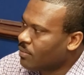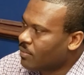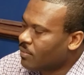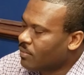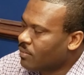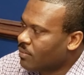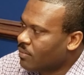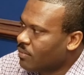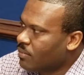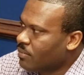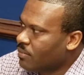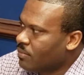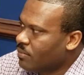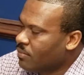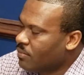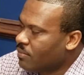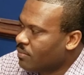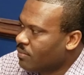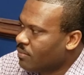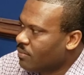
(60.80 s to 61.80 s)

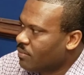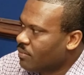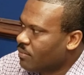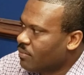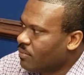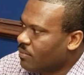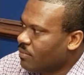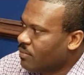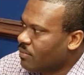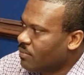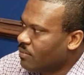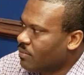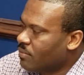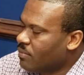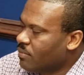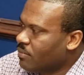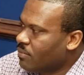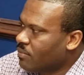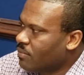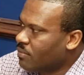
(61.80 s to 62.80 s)

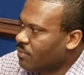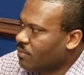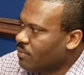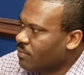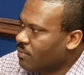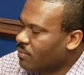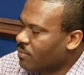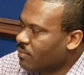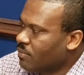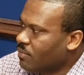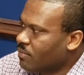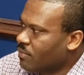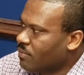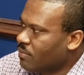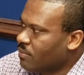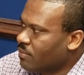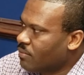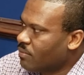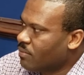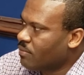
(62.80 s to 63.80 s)

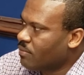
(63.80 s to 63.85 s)
(not speaking)